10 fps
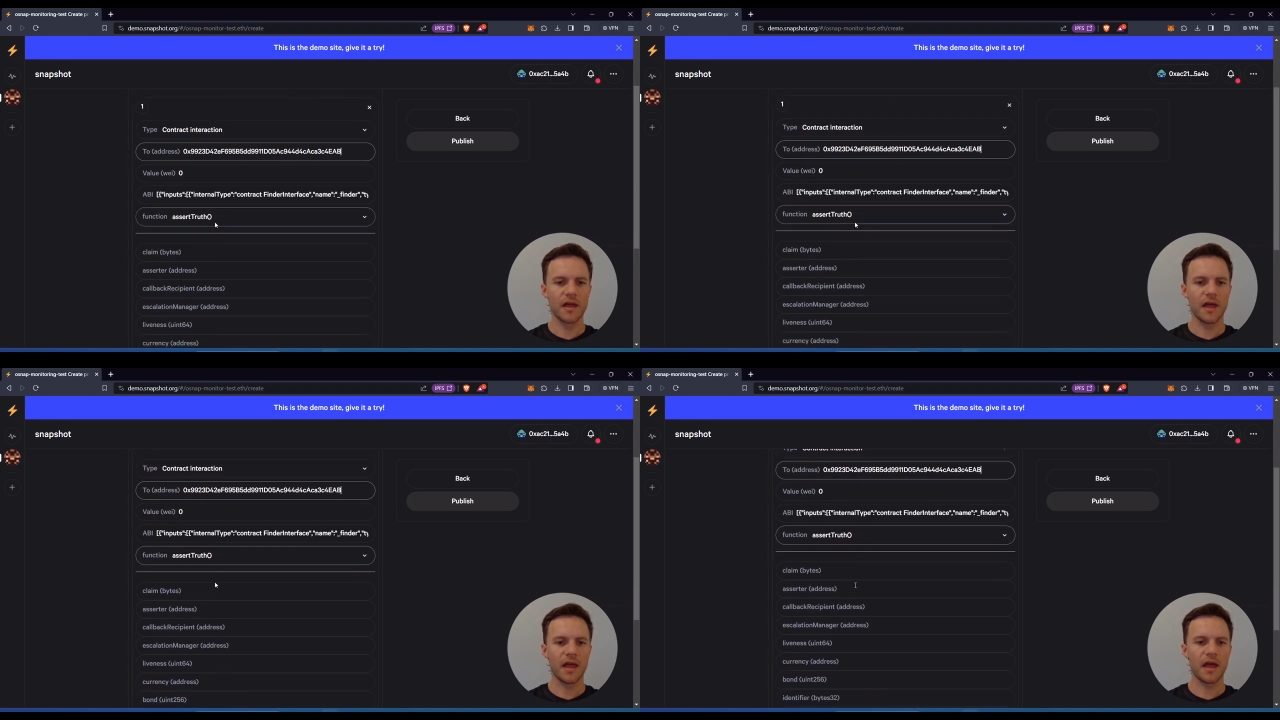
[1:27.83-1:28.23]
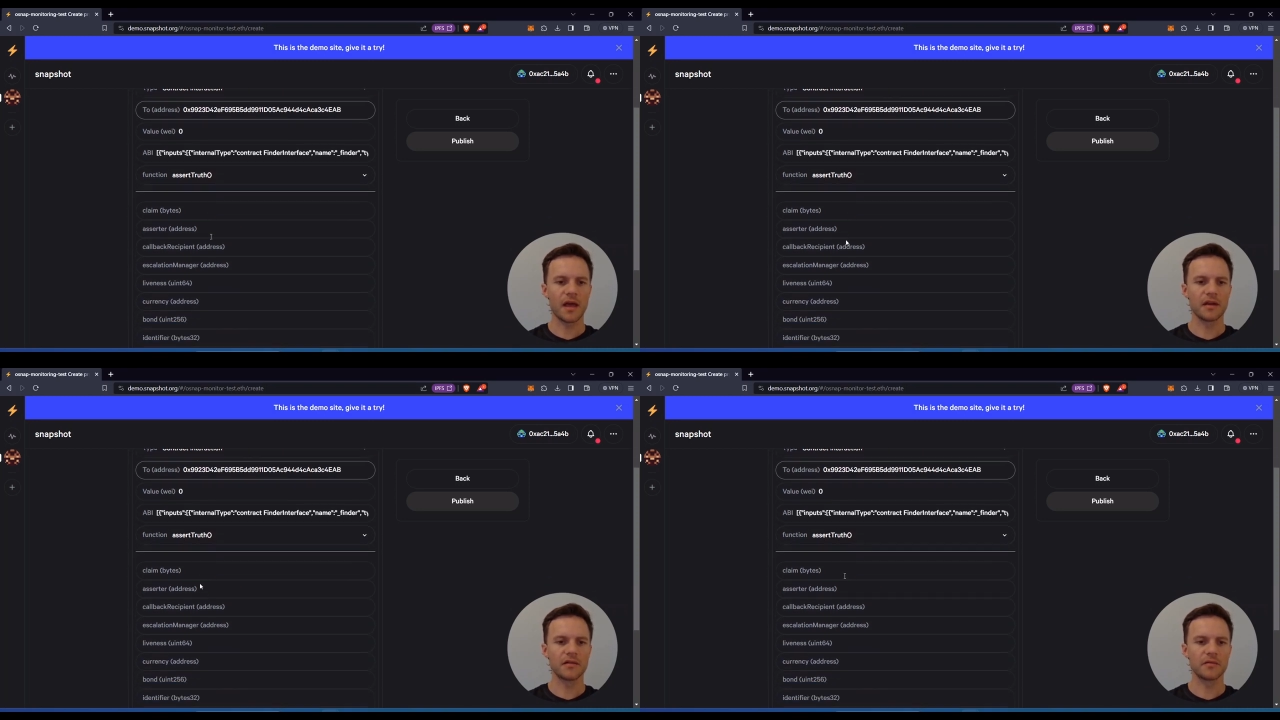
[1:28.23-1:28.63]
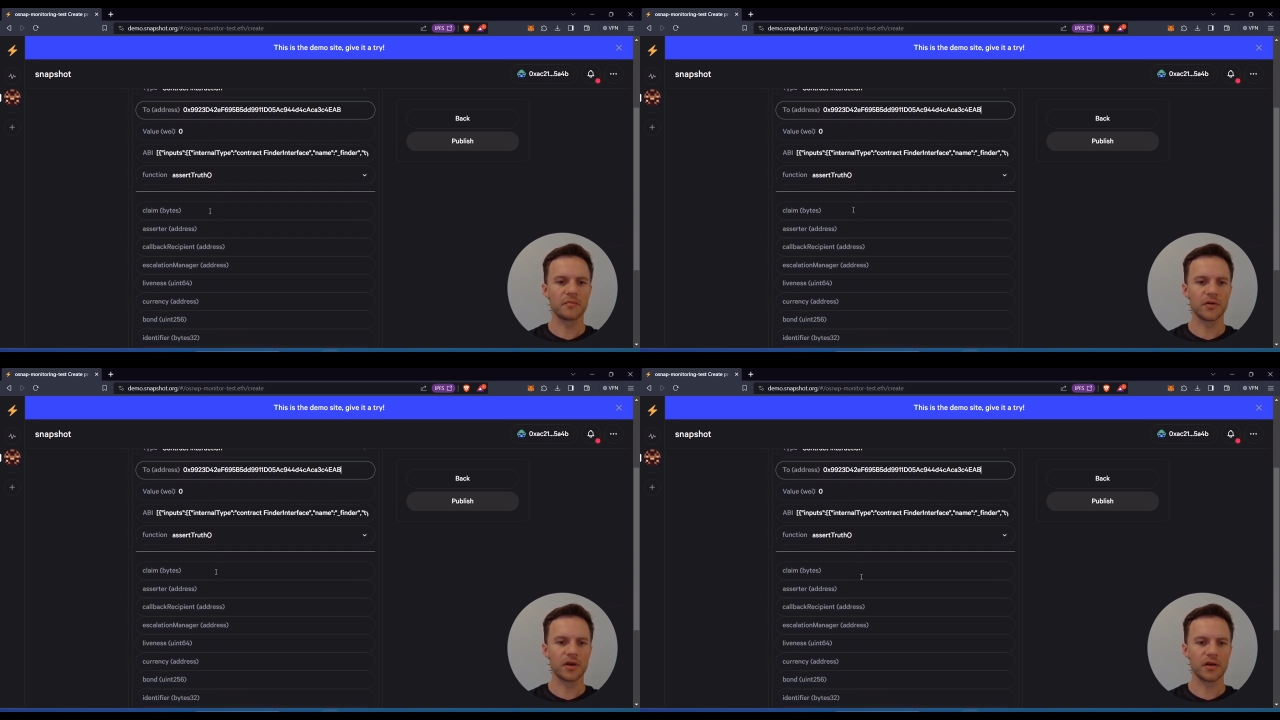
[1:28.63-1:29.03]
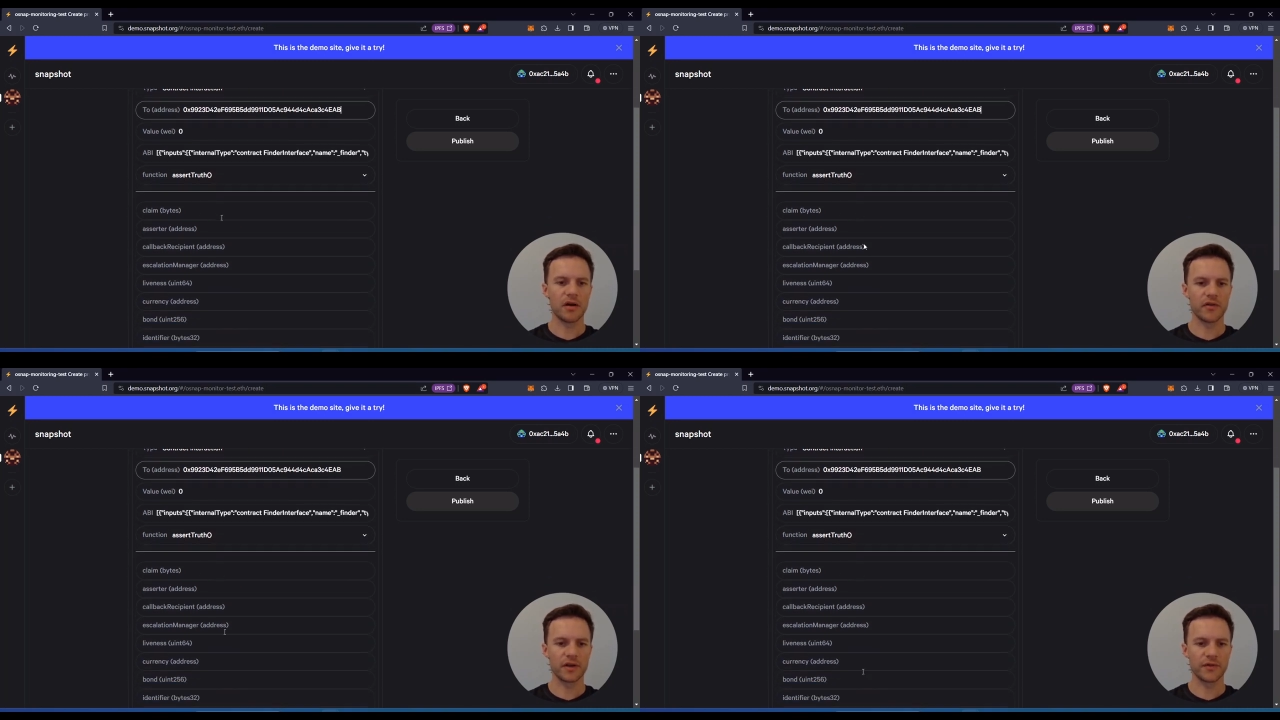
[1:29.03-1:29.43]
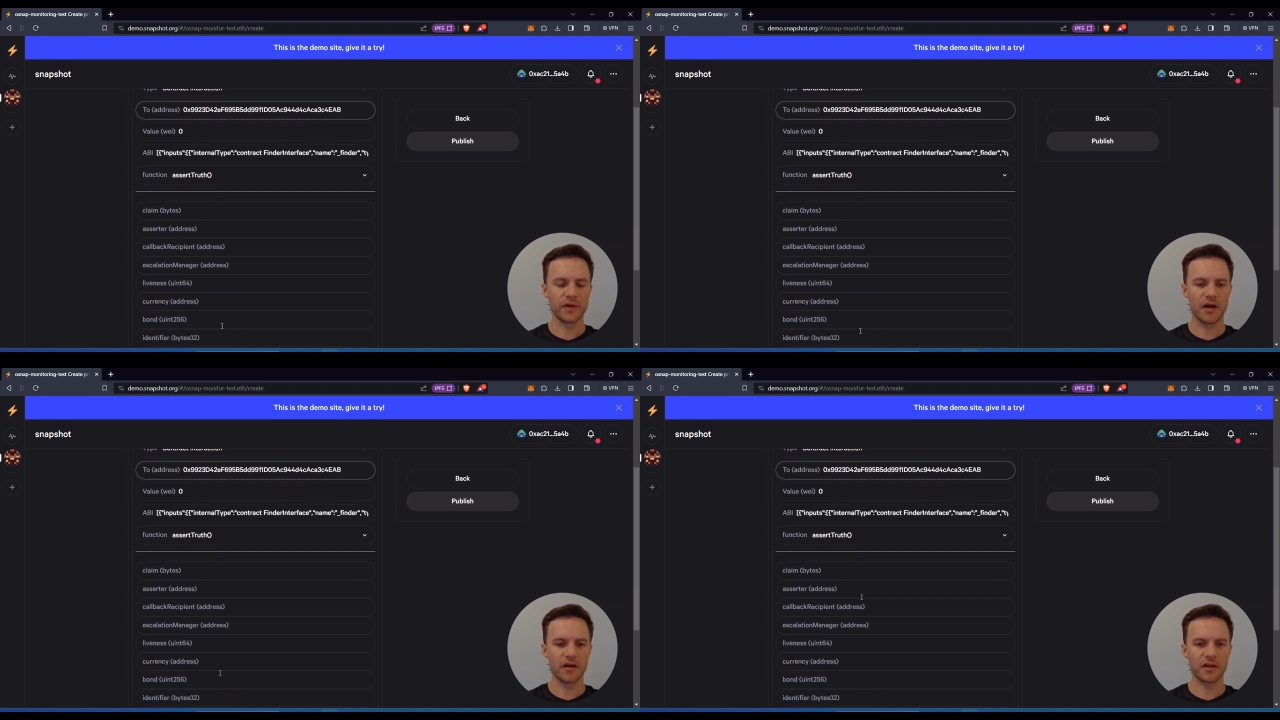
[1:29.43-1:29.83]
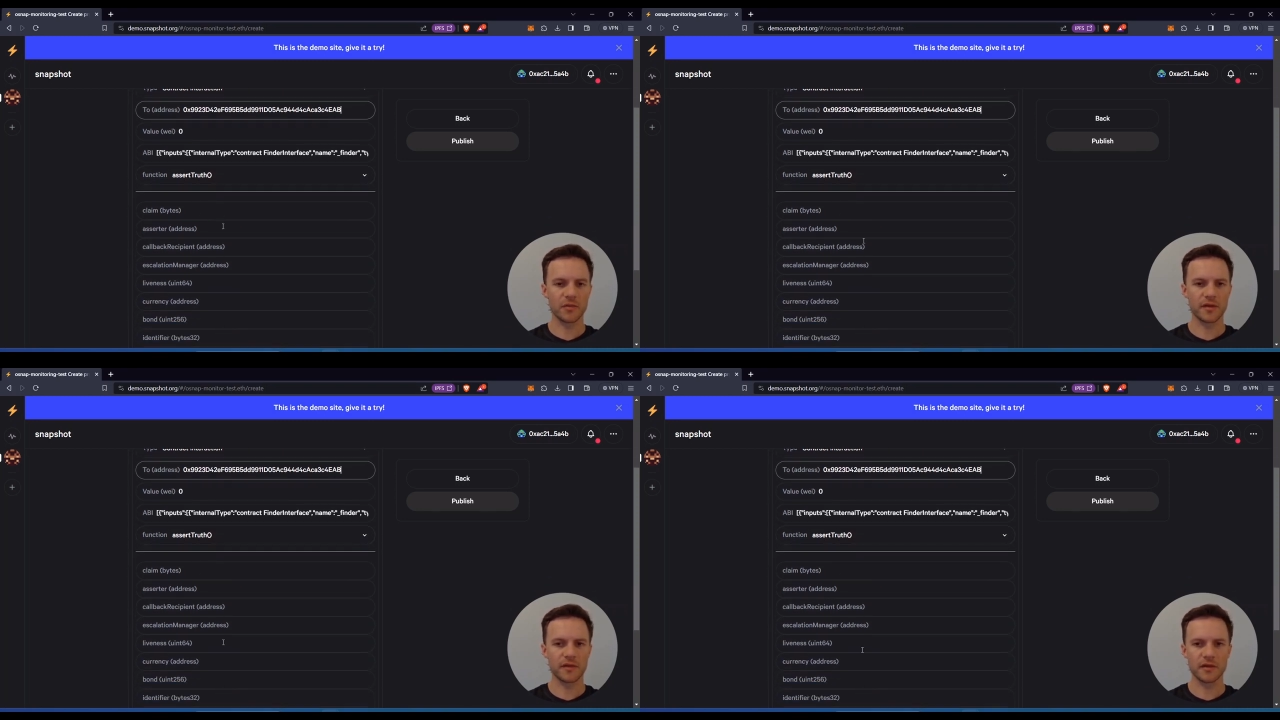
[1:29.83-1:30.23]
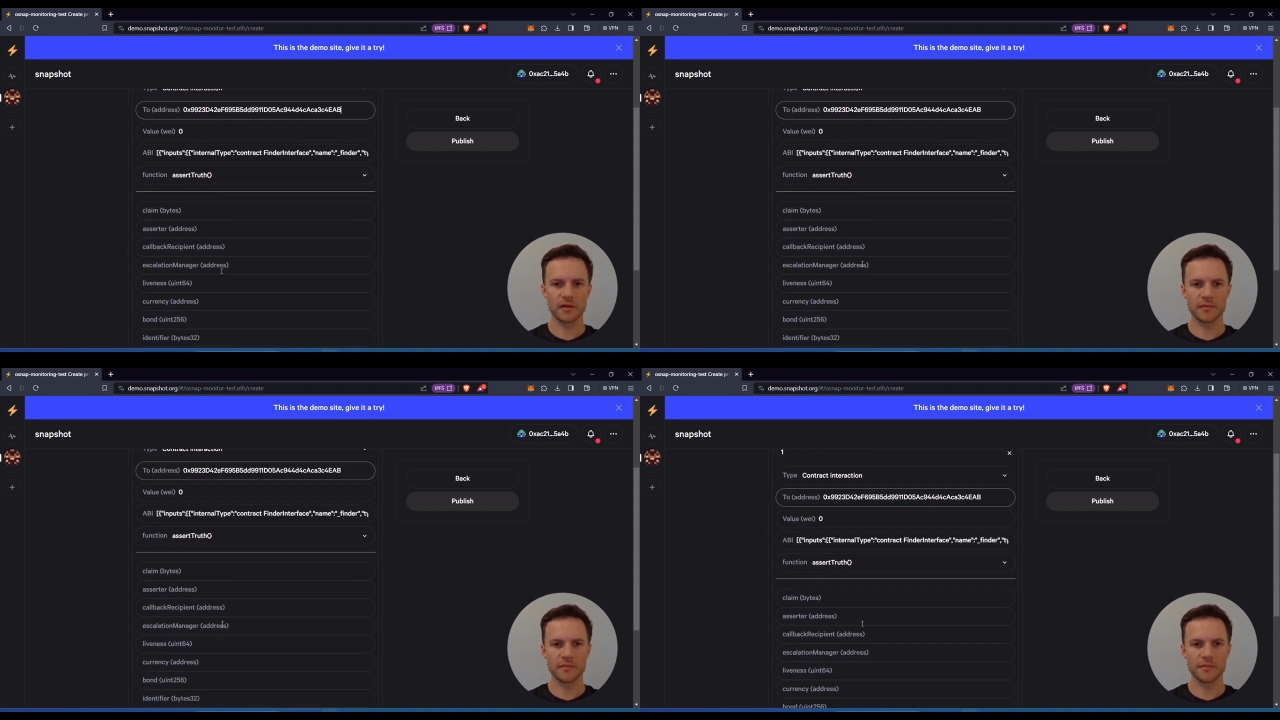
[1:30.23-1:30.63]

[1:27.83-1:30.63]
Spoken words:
and put in all the different arguments here.